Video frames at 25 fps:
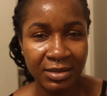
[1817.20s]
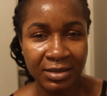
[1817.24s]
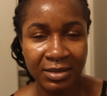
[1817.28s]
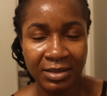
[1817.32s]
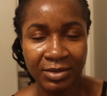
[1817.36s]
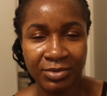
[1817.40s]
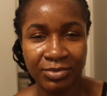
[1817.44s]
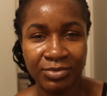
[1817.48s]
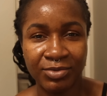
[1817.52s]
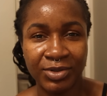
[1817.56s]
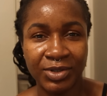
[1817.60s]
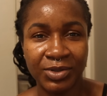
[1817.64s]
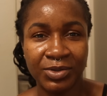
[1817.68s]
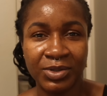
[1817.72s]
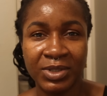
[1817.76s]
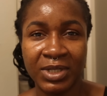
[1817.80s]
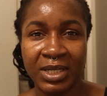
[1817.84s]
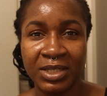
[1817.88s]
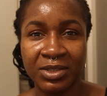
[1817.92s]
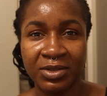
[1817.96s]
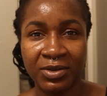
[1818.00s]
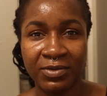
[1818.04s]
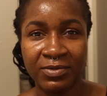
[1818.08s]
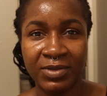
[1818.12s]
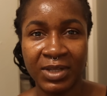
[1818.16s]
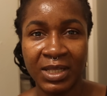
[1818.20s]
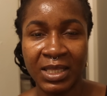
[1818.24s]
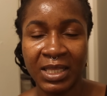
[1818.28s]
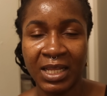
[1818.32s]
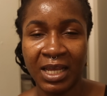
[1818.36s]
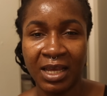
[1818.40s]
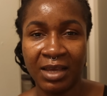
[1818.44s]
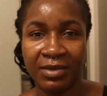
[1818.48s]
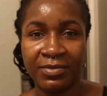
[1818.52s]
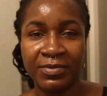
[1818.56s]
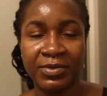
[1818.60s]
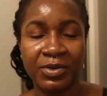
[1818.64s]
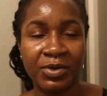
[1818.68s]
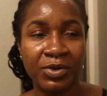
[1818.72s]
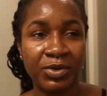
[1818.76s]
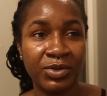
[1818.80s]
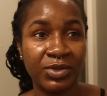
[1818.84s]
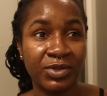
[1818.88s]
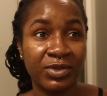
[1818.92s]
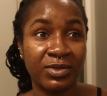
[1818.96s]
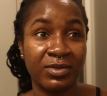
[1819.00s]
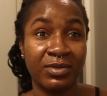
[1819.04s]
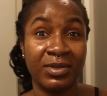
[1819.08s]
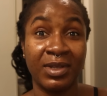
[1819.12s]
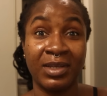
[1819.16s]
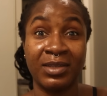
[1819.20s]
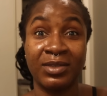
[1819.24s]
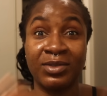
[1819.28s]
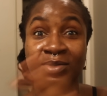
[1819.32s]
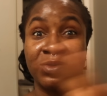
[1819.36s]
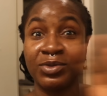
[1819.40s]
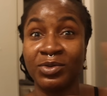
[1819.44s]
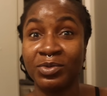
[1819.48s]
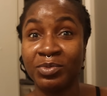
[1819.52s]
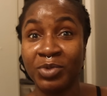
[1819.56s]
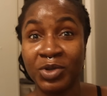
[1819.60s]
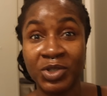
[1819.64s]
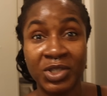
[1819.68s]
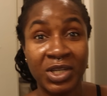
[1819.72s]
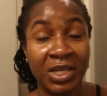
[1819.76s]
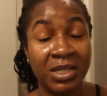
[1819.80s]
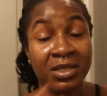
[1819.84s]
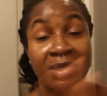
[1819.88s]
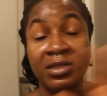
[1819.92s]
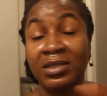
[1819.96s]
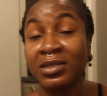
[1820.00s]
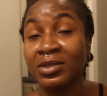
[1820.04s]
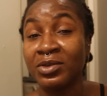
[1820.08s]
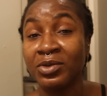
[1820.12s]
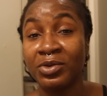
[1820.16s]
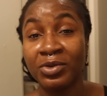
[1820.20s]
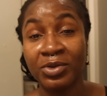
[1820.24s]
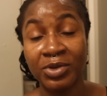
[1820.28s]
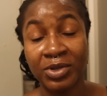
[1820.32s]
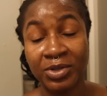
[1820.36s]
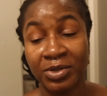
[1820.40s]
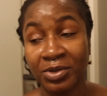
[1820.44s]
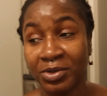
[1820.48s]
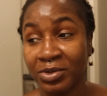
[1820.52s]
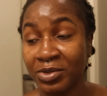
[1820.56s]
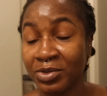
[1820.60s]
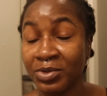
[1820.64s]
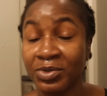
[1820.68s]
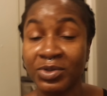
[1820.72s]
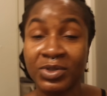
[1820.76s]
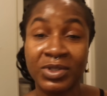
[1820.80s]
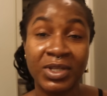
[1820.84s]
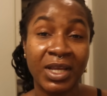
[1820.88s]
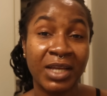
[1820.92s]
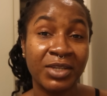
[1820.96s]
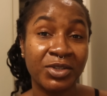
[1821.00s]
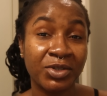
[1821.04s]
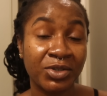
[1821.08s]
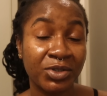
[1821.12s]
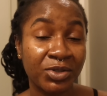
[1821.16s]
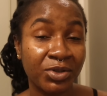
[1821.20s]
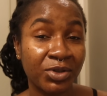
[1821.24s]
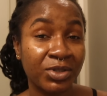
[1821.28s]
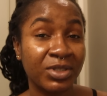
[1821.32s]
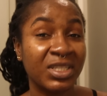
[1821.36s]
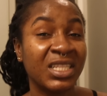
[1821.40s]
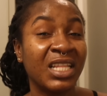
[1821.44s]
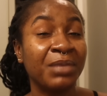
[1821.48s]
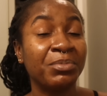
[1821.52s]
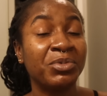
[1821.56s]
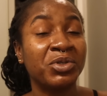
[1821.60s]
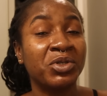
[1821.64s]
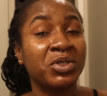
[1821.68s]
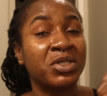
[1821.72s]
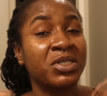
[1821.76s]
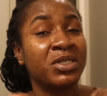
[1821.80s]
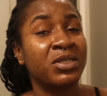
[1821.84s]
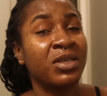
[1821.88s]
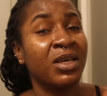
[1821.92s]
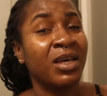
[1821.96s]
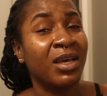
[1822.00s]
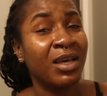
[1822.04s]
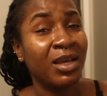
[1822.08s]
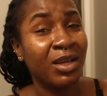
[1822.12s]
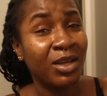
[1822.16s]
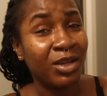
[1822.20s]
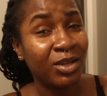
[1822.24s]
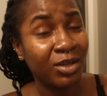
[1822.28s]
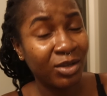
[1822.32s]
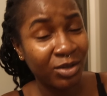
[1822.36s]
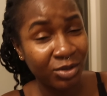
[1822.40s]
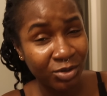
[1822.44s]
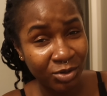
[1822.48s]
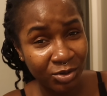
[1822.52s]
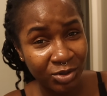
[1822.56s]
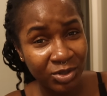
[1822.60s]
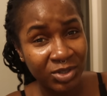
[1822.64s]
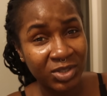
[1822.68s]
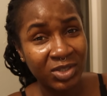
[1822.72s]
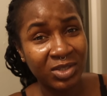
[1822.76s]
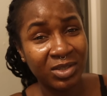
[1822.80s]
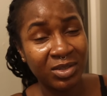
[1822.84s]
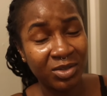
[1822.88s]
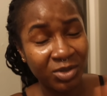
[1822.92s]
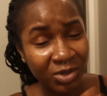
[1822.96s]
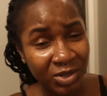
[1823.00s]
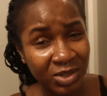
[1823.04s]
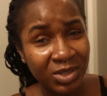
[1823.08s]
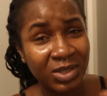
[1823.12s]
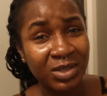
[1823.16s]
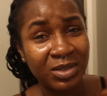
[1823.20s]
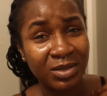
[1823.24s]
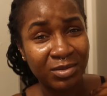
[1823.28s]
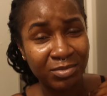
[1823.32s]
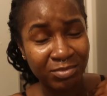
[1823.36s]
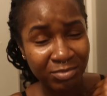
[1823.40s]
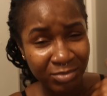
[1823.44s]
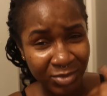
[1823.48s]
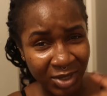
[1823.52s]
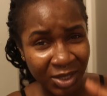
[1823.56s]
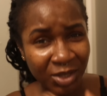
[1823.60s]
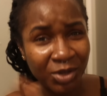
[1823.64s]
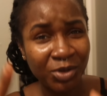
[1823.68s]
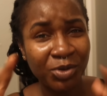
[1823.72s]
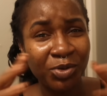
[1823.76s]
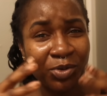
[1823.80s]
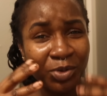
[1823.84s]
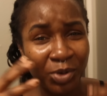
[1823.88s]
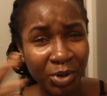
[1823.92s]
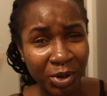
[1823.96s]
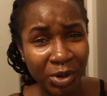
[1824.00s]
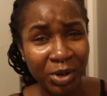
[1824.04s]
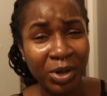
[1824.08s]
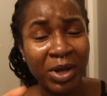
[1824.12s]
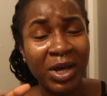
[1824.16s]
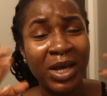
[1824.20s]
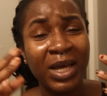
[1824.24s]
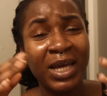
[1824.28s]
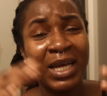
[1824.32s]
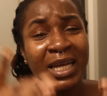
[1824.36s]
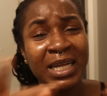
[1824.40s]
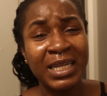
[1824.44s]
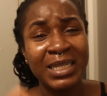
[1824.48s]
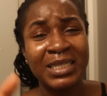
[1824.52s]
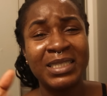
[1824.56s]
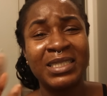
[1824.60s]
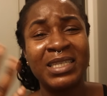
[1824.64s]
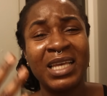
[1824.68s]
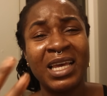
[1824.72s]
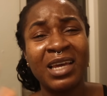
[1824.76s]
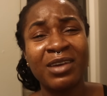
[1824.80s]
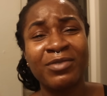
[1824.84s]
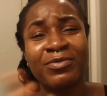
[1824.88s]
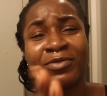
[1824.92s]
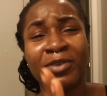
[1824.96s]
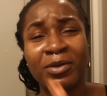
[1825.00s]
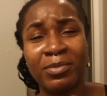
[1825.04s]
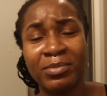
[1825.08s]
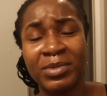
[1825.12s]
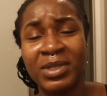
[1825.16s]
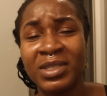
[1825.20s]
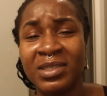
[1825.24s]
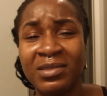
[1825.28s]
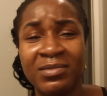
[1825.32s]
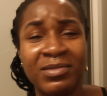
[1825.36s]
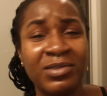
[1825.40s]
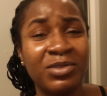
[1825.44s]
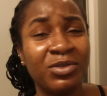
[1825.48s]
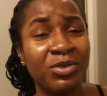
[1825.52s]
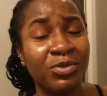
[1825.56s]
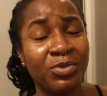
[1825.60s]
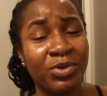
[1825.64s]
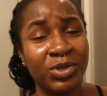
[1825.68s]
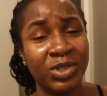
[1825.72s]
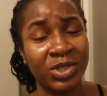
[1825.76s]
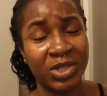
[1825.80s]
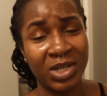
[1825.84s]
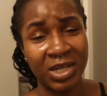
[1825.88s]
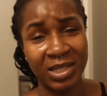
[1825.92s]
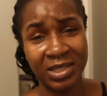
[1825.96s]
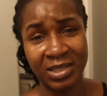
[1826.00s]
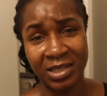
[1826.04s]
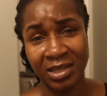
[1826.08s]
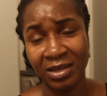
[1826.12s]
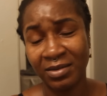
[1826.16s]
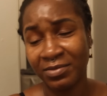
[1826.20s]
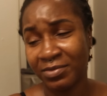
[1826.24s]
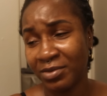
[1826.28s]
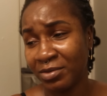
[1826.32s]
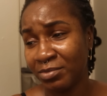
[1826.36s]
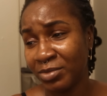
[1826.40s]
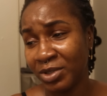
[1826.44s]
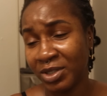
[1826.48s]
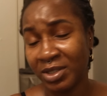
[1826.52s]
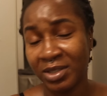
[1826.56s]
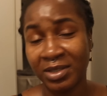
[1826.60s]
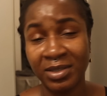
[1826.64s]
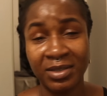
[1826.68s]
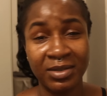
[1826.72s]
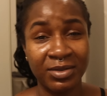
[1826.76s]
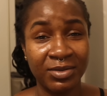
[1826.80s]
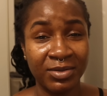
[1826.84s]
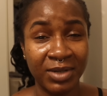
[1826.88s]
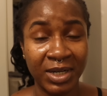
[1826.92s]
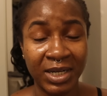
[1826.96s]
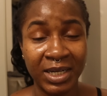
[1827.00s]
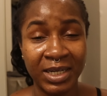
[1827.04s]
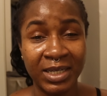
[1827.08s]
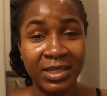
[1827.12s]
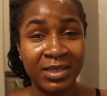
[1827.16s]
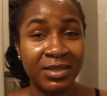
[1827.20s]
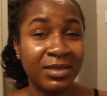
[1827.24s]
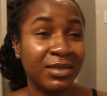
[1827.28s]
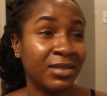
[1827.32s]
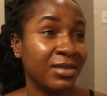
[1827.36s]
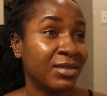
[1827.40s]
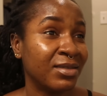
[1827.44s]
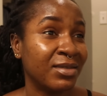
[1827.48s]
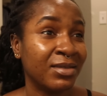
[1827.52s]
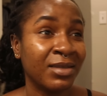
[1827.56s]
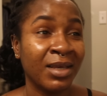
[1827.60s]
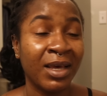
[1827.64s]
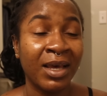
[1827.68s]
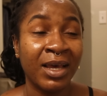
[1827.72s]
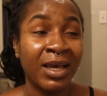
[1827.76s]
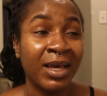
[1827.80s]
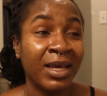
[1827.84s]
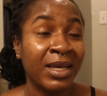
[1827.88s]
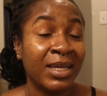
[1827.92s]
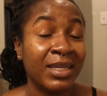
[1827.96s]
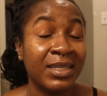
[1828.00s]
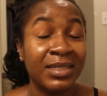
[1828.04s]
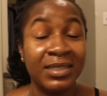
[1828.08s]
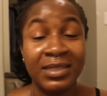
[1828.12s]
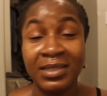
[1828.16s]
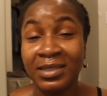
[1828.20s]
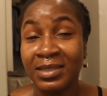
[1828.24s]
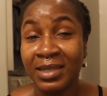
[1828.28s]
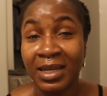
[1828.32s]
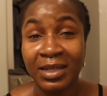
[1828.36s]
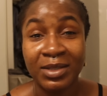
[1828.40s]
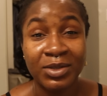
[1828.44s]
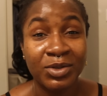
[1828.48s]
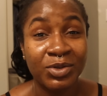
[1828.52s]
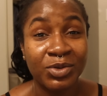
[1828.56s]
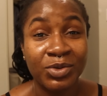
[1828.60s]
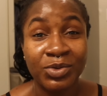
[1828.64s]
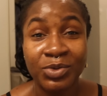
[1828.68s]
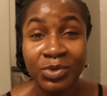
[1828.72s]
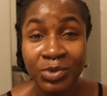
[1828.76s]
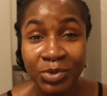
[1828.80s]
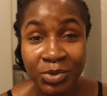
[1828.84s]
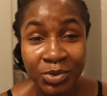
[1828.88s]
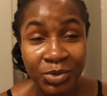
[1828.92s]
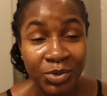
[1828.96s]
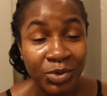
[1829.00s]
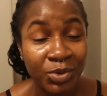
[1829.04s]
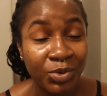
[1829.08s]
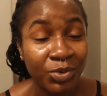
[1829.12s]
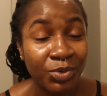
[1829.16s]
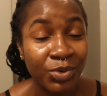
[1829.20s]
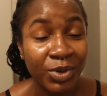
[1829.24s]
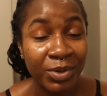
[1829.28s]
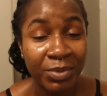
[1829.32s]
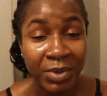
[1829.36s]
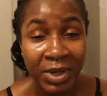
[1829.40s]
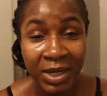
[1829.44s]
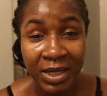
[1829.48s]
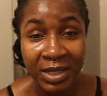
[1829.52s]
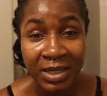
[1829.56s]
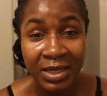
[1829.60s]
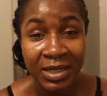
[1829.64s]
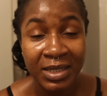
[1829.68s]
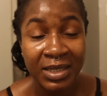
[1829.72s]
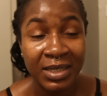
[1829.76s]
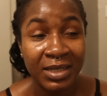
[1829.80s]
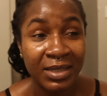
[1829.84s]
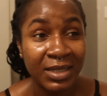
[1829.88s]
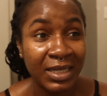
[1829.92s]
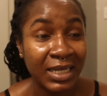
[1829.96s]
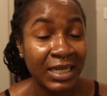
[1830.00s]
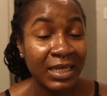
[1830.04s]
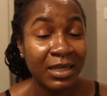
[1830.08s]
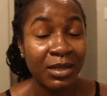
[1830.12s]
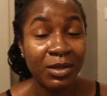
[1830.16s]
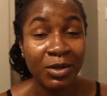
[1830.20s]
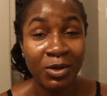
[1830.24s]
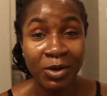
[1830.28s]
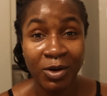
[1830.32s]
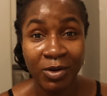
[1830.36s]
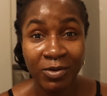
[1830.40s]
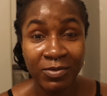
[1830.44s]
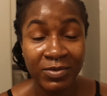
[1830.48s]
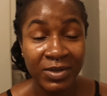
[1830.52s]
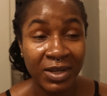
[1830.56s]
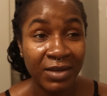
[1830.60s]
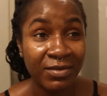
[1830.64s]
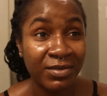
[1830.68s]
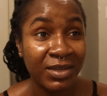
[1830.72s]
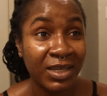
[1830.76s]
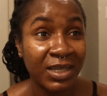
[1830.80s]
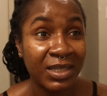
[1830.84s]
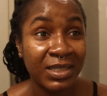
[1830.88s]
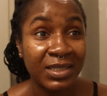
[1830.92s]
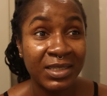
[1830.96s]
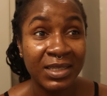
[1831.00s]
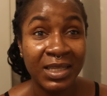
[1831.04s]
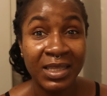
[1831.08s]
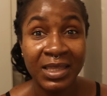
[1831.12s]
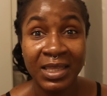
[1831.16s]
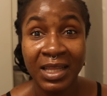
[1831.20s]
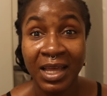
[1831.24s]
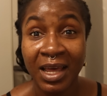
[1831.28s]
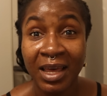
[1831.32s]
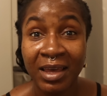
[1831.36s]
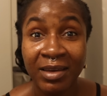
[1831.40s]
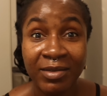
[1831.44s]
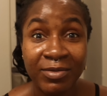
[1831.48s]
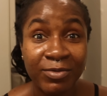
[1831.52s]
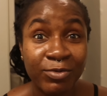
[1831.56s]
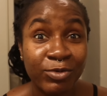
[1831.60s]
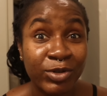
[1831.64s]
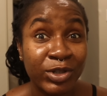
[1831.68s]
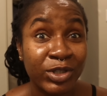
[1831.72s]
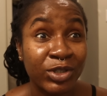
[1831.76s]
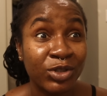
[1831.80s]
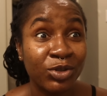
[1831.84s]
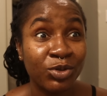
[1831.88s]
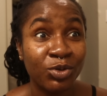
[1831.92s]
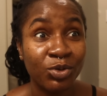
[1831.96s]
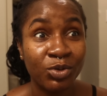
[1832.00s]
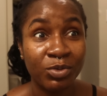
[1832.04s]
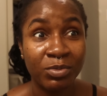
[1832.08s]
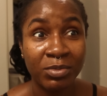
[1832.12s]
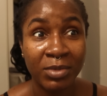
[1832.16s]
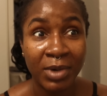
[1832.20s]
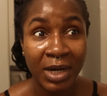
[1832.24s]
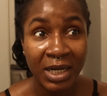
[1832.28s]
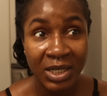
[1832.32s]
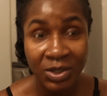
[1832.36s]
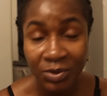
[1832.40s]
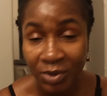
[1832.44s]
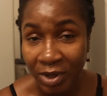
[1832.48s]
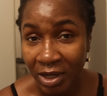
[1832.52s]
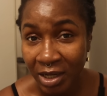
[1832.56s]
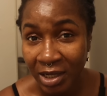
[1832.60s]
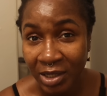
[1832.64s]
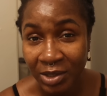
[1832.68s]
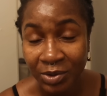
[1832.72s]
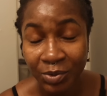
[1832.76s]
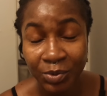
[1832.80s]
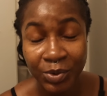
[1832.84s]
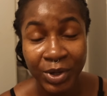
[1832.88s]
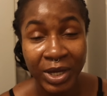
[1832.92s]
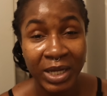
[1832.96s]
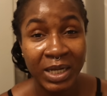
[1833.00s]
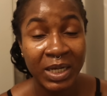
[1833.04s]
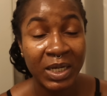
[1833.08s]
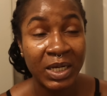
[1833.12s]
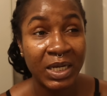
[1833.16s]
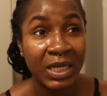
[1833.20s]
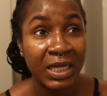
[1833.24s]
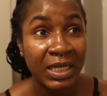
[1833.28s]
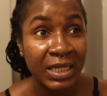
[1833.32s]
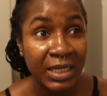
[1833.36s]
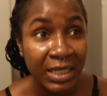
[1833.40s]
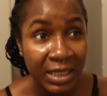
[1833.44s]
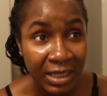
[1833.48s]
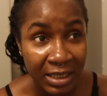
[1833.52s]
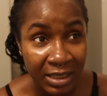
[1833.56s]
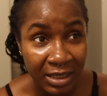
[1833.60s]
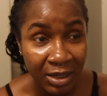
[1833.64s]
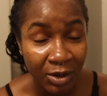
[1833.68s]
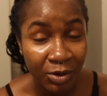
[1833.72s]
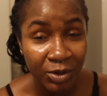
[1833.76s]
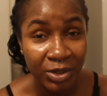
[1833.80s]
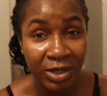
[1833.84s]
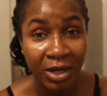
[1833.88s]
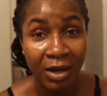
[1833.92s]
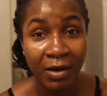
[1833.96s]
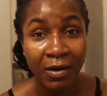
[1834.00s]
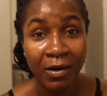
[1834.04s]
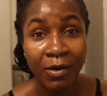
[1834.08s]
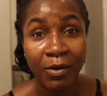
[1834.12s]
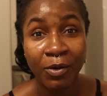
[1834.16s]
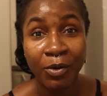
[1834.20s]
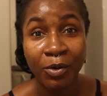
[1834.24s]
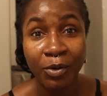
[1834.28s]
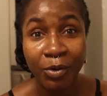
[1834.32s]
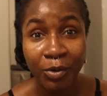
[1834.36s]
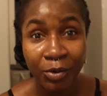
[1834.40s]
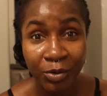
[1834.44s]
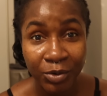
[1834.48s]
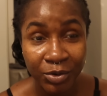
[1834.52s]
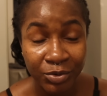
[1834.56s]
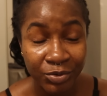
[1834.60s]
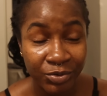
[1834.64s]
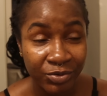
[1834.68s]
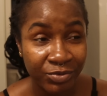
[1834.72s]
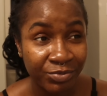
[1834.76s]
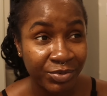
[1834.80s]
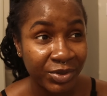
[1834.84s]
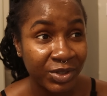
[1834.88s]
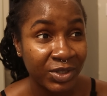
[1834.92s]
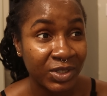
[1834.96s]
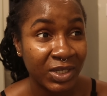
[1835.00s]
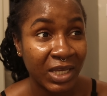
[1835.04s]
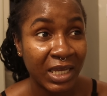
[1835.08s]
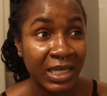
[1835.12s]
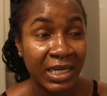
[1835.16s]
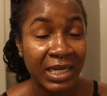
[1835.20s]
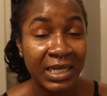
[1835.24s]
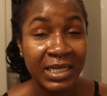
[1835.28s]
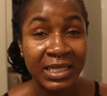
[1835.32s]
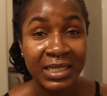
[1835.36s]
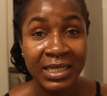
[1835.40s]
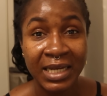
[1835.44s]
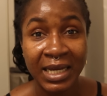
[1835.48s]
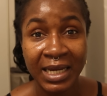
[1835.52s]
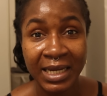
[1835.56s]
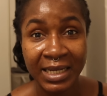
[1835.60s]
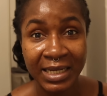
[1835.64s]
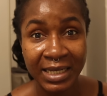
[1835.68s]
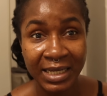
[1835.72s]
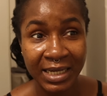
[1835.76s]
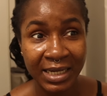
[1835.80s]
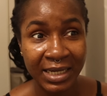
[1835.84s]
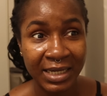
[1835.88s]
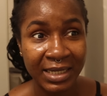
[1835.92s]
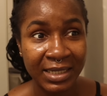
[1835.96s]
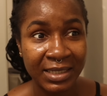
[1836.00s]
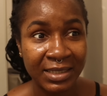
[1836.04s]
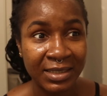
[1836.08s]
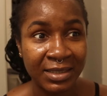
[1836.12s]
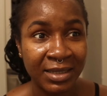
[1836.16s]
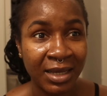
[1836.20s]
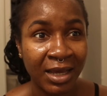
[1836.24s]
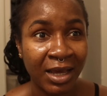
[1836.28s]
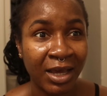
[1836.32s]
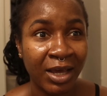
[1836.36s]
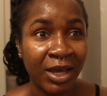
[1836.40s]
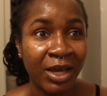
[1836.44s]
the realness of the life because there's so much editing going on. So today I just thought, let me just not just you take from this video what you can take from it, right? These are two women in love navigating life with no manual. We are learning on our own. We've been together 9 years.